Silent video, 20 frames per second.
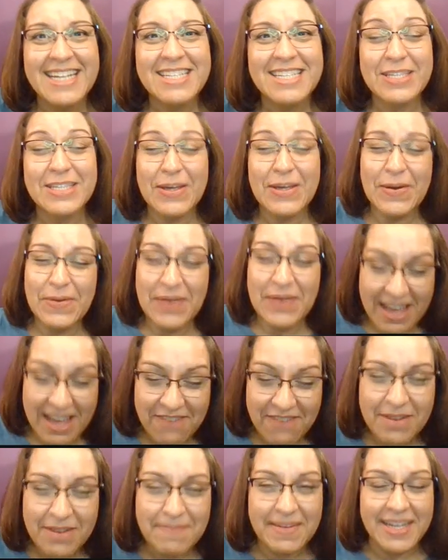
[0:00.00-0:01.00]
So
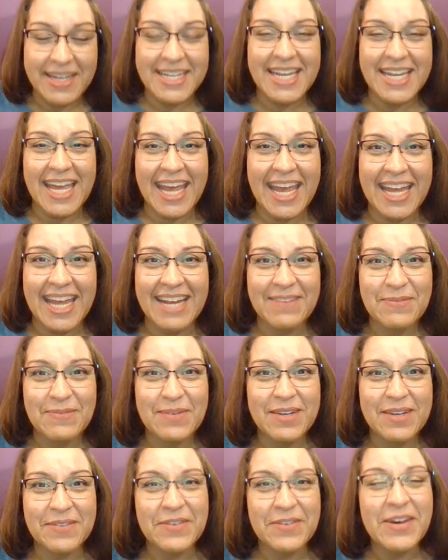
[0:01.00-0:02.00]
every Monday,
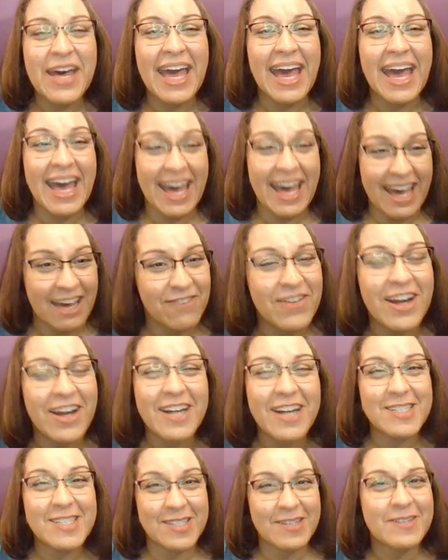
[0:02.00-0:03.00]
we will have
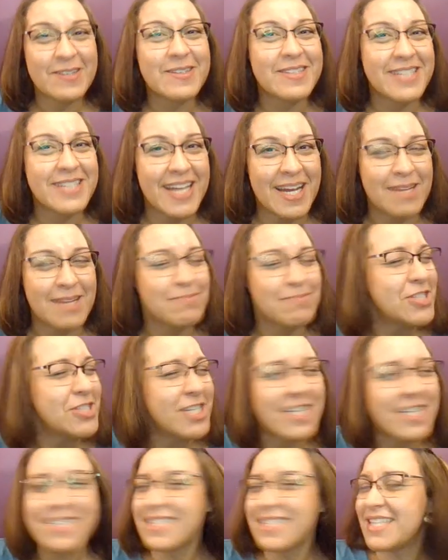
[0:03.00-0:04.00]
our circle time
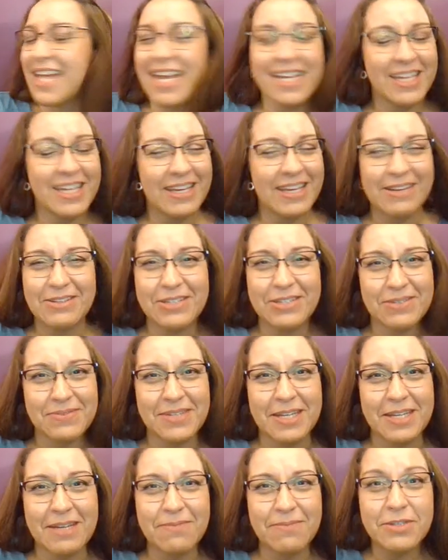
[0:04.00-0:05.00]
just like
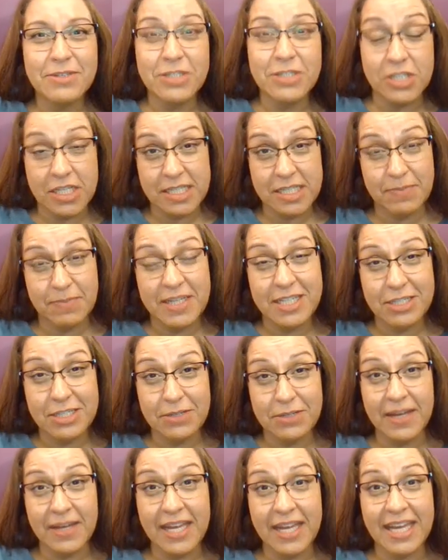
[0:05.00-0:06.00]
usual. We'll just be
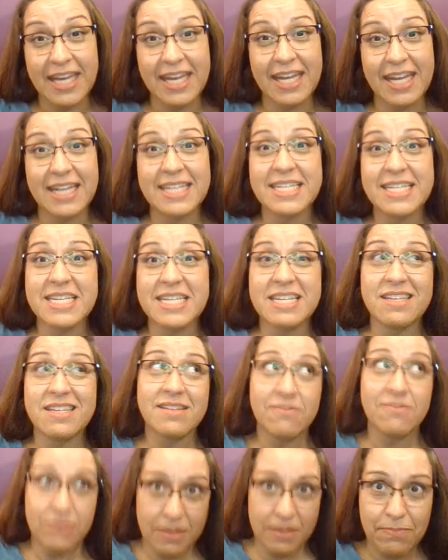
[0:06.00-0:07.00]
doing it
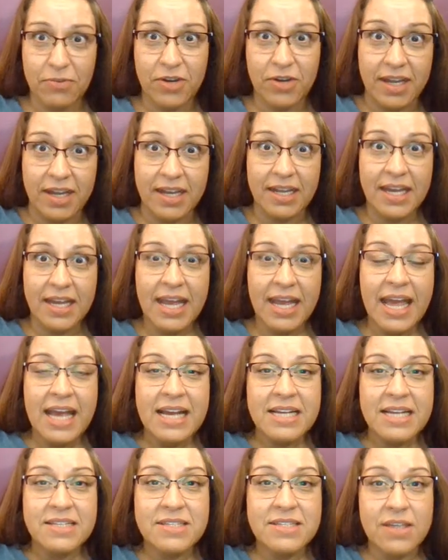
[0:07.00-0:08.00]
in Flipgrid.
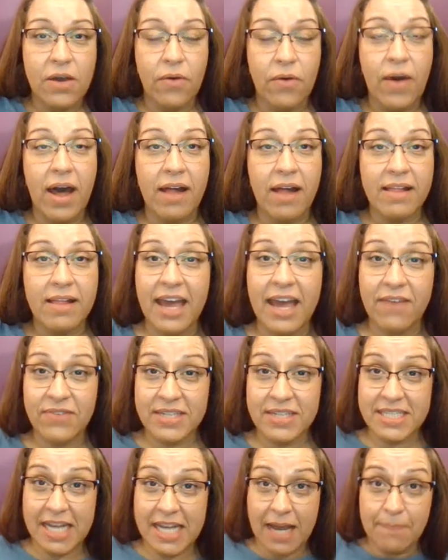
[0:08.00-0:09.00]
So I'll have
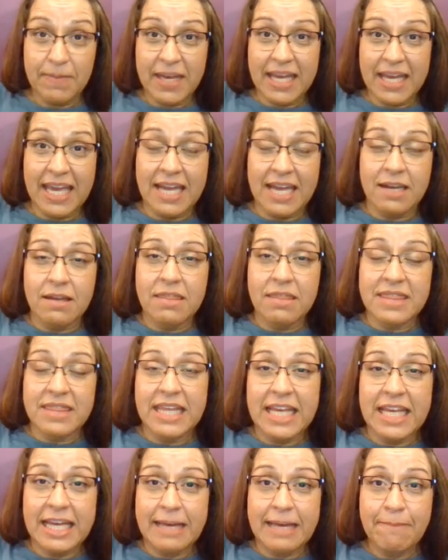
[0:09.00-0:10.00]
a topic and a
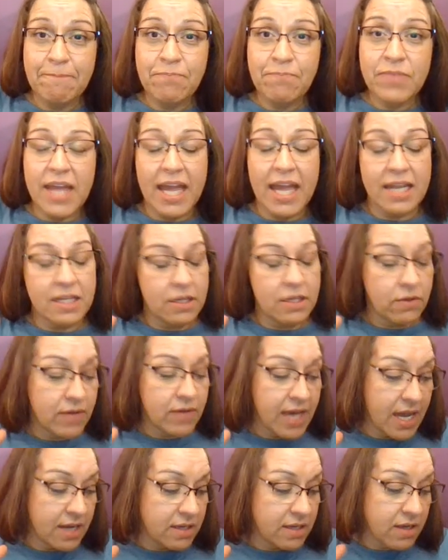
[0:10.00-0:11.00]
theme, and you
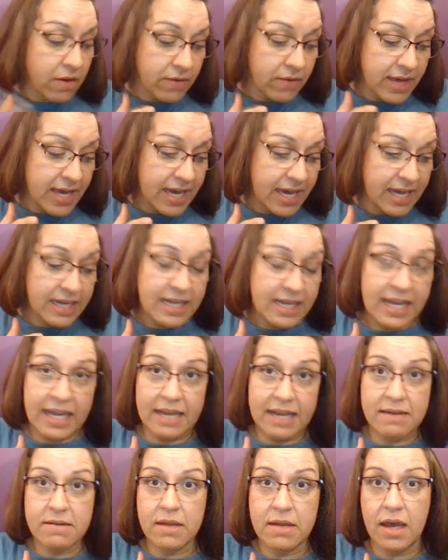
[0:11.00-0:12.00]
can go ahead
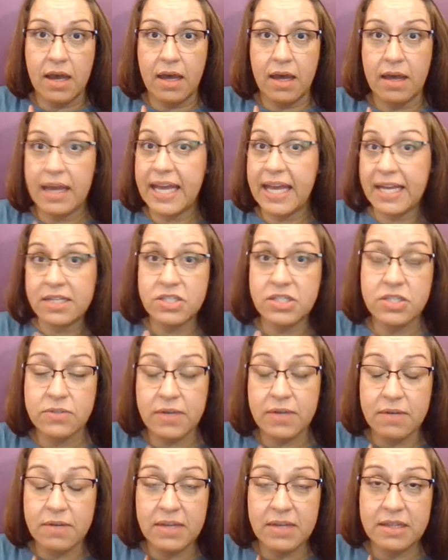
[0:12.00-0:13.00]
and answer
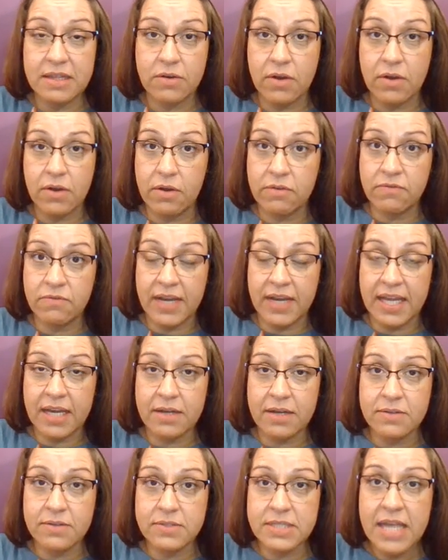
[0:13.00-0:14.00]
it with your own
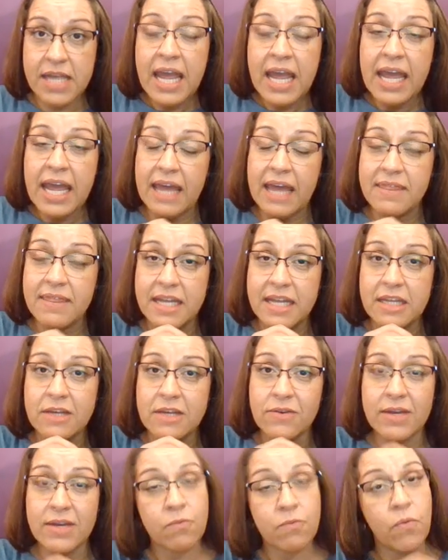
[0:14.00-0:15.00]
videos. And then
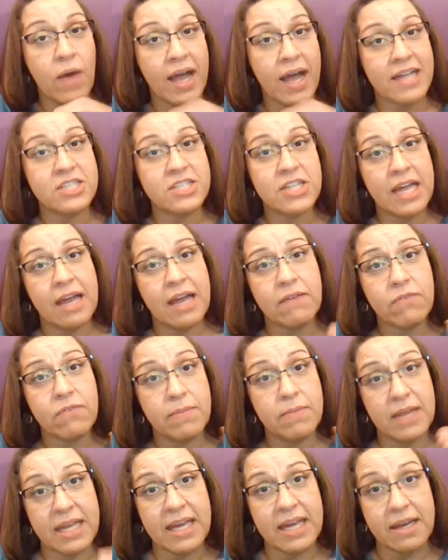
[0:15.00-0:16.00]
you can watch
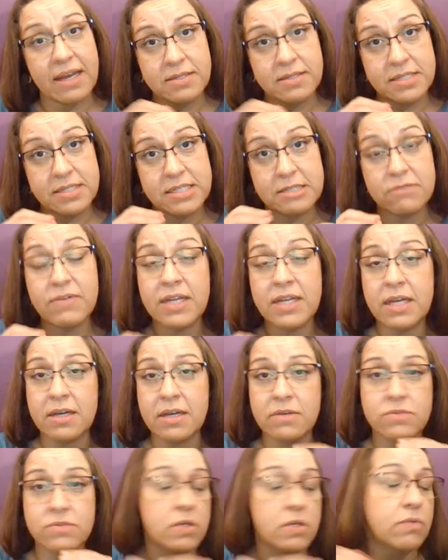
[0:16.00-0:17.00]
everybody else's
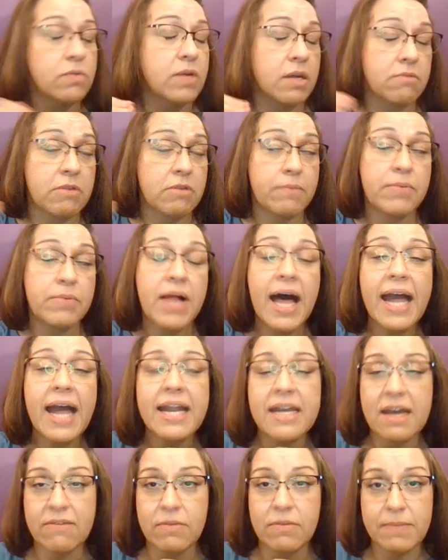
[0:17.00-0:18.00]
videos. You can reply
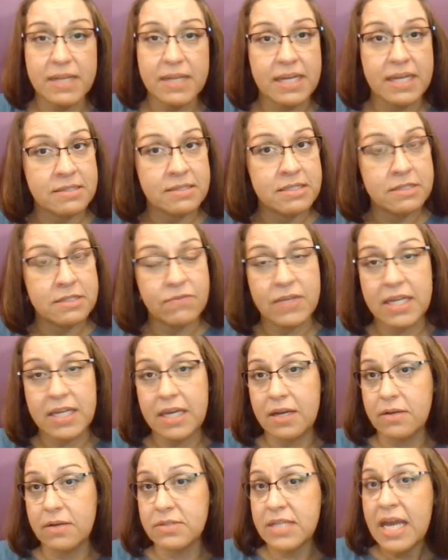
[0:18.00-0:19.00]
to everybody else's
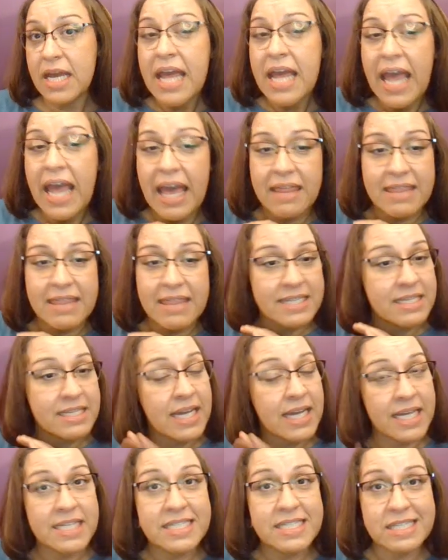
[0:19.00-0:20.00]
videos. And that's a
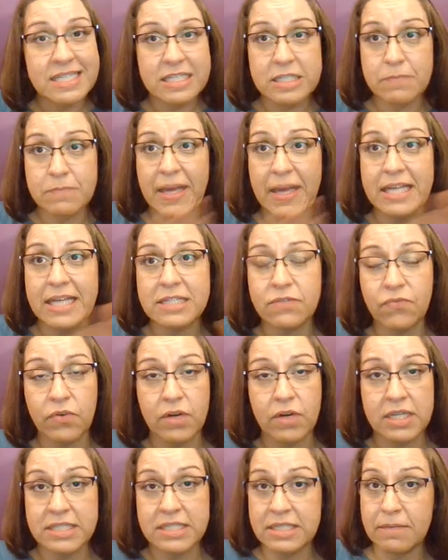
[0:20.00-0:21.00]
nice space for
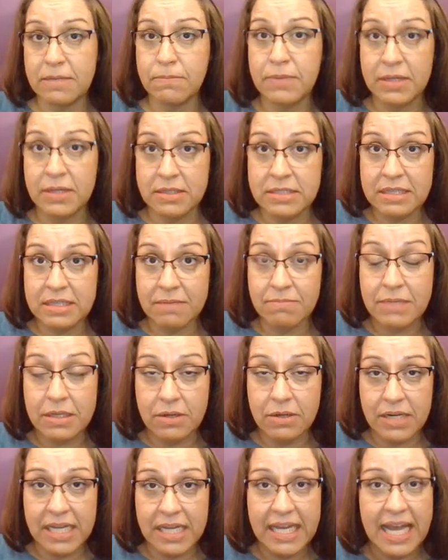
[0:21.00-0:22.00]
us to build
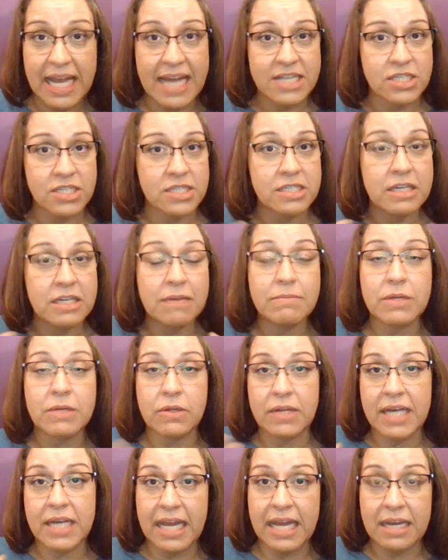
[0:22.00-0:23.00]
community and just
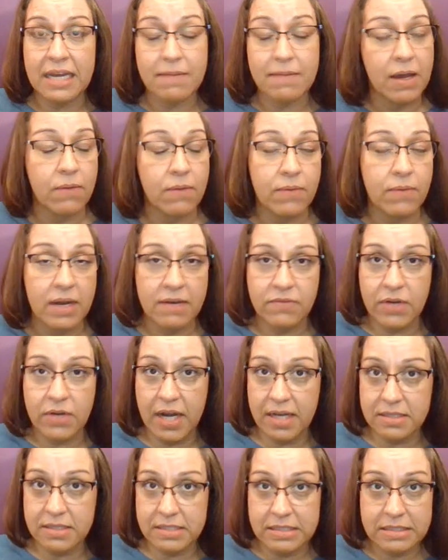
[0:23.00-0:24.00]
communicate about whatever
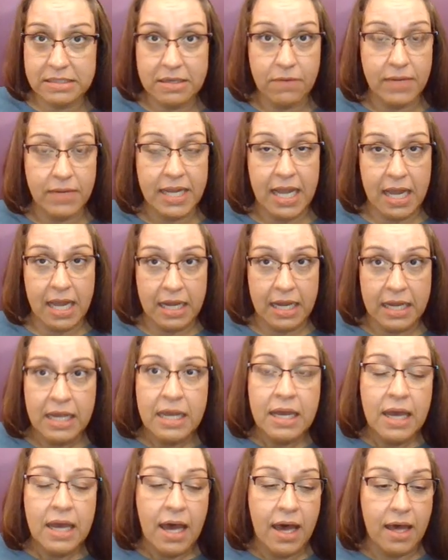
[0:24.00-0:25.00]
else is going on.
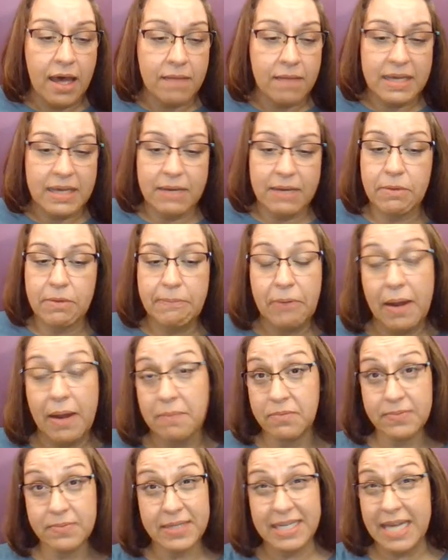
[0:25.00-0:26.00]
It will
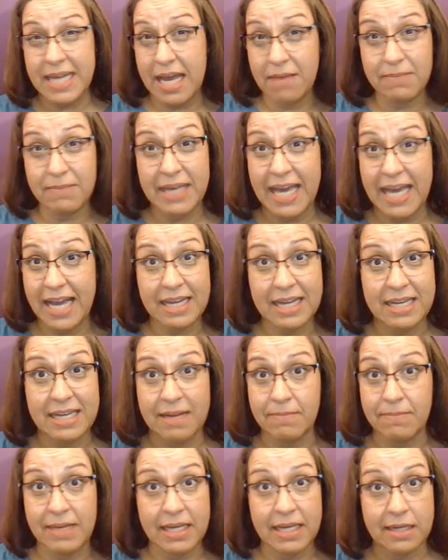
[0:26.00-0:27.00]
probably not be
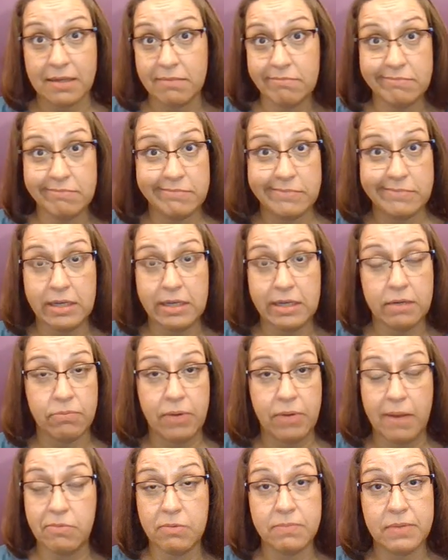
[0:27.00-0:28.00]
academic. It'll
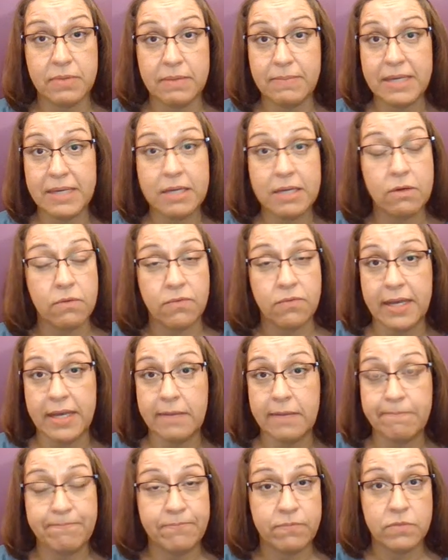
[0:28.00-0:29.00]
probably be
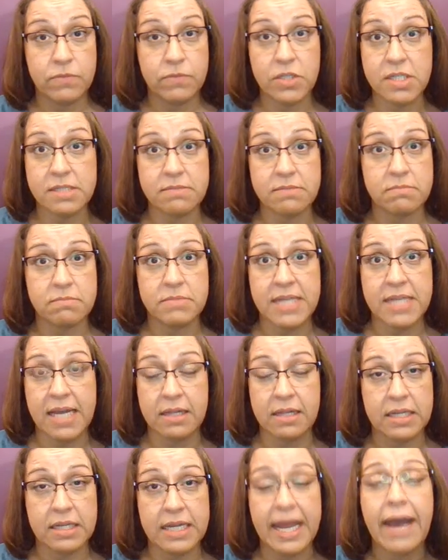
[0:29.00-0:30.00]
goofy. Just
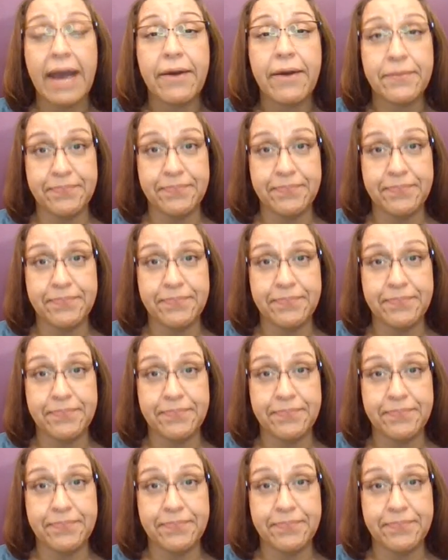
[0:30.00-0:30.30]
telling you now.